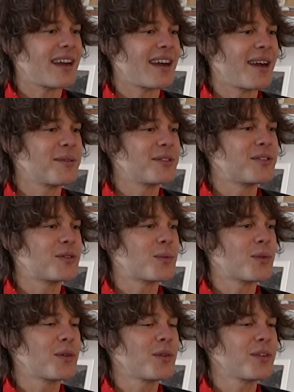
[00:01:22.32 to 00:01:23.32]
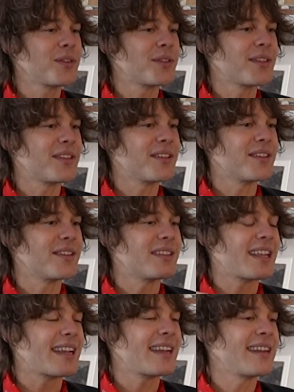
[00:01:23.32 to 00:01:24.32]
I would draw
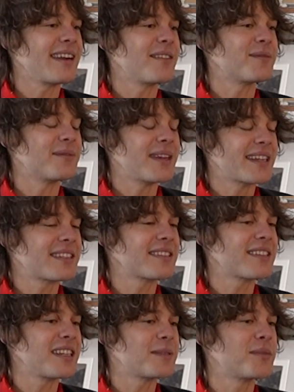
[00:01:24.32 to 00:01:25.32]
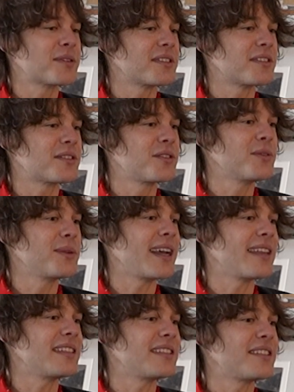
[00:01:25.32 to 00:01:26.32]
in our exercise books at school, we
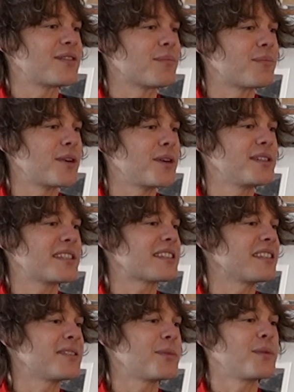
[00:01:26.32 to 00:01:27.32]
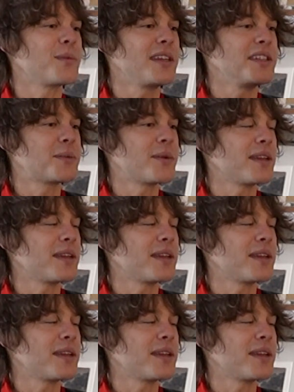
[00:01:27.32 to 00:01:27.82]
had these different projects each